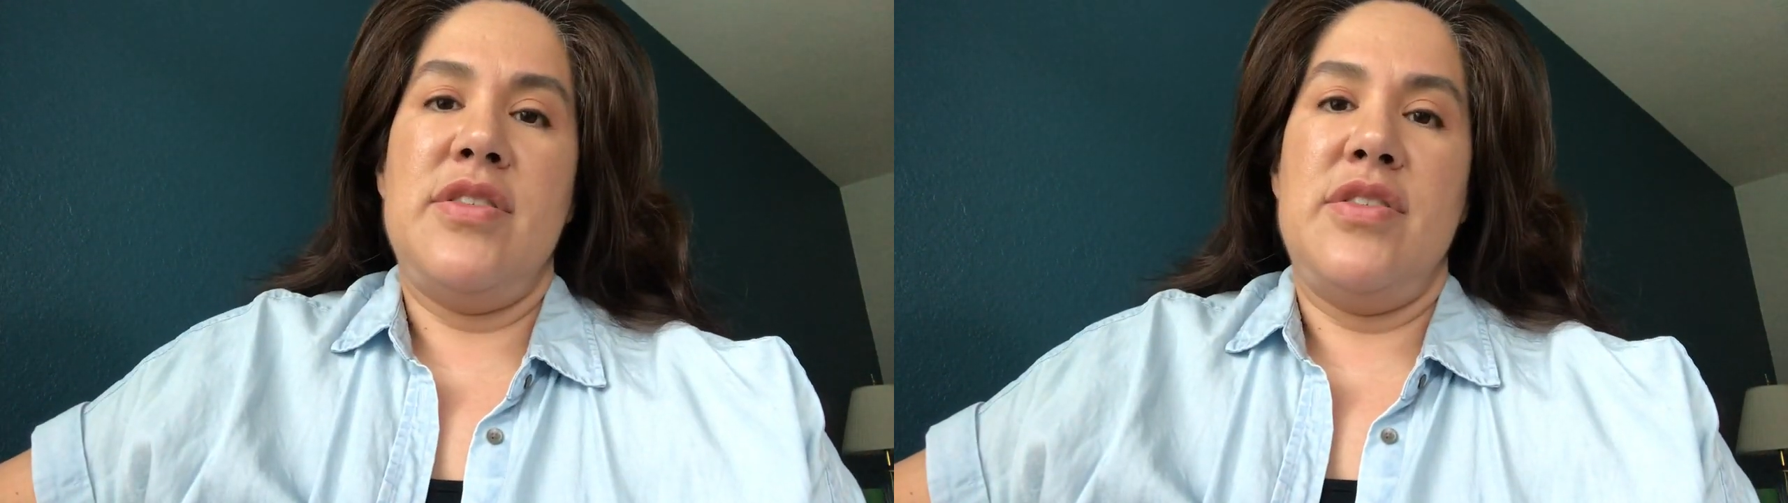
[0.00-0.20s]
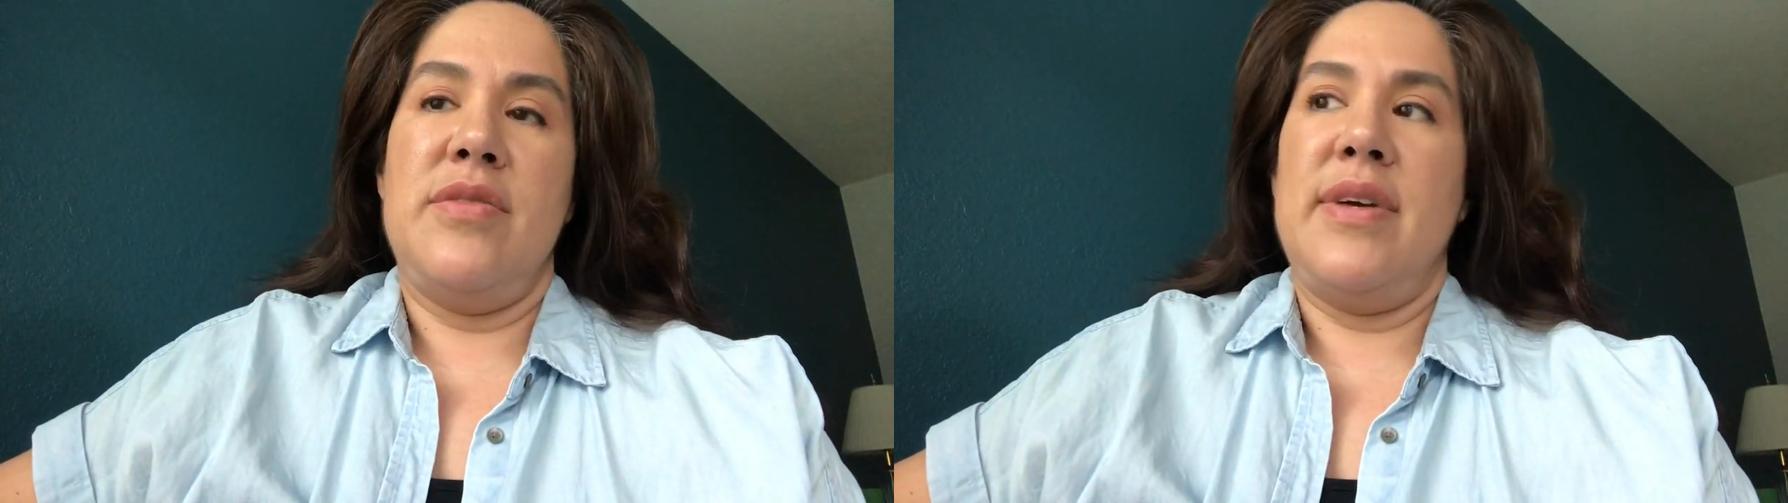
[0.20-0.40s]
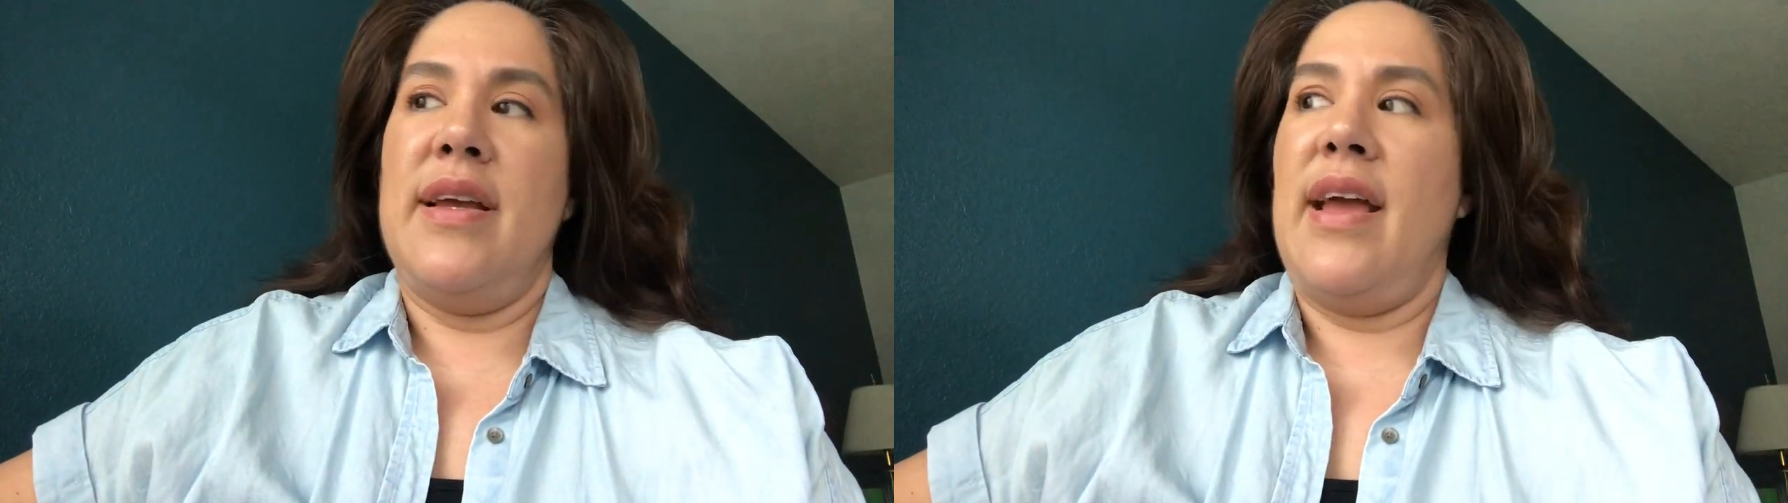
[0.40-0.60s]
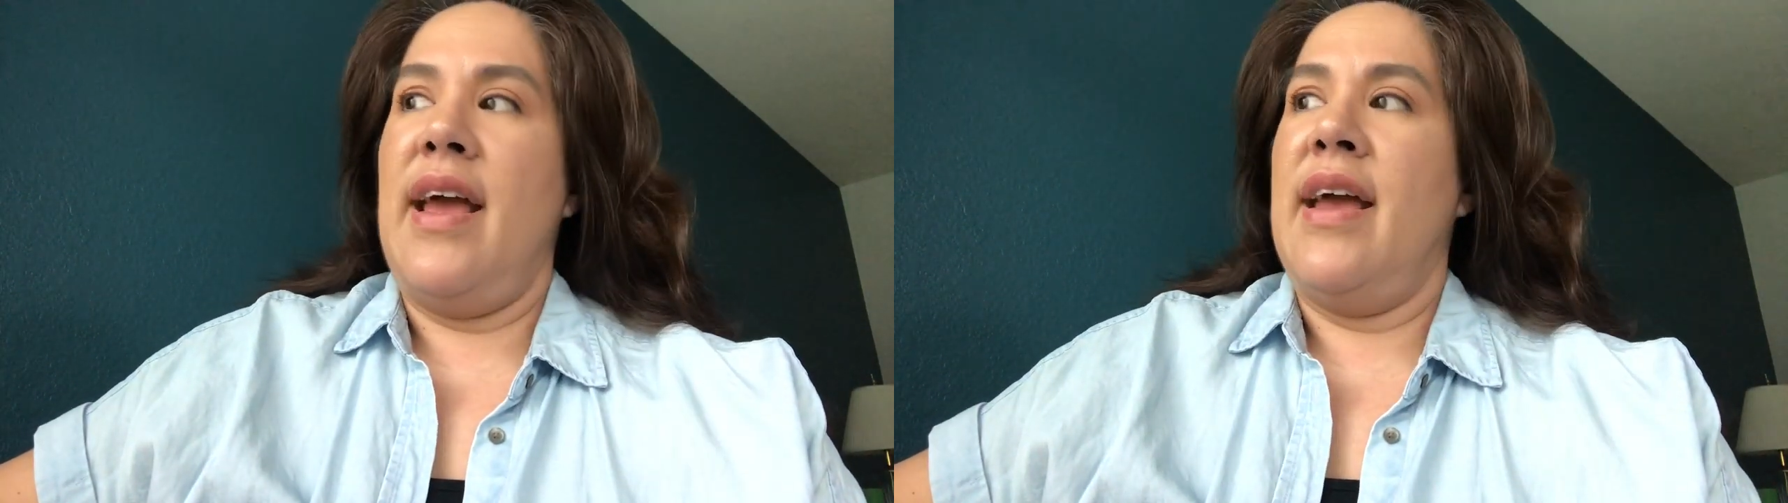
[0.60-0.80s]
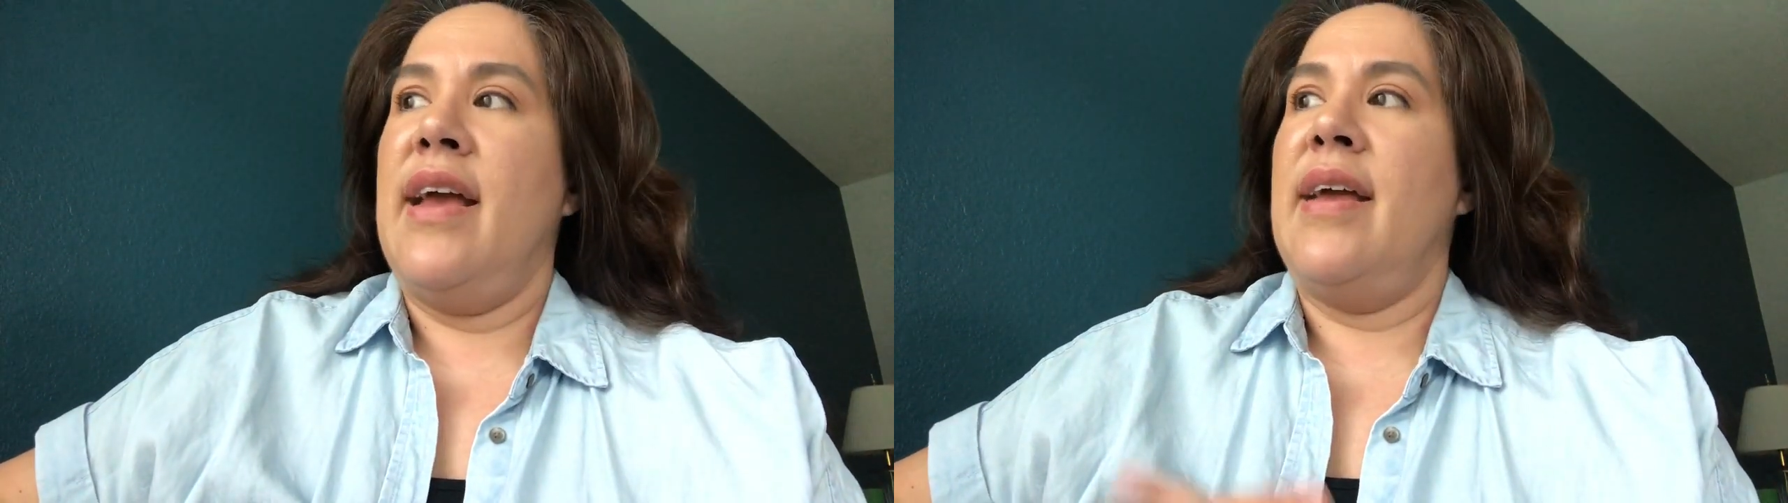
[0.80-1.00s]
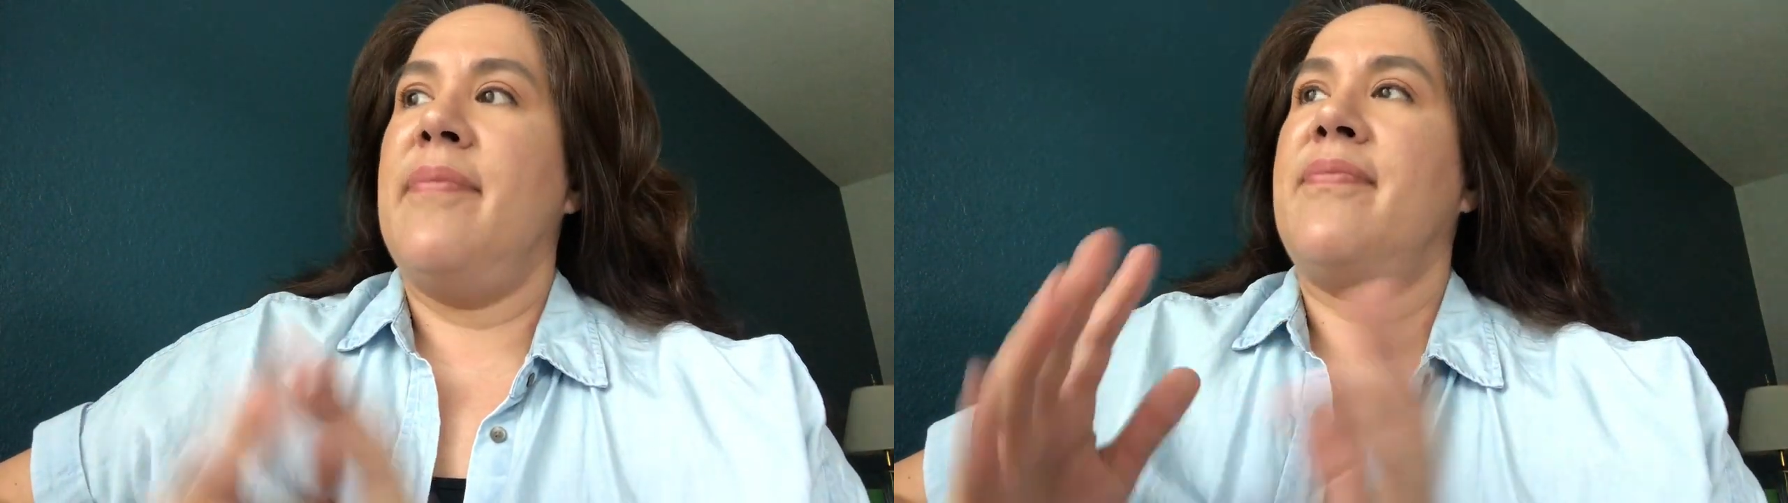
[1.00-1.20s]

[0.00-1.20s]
doing a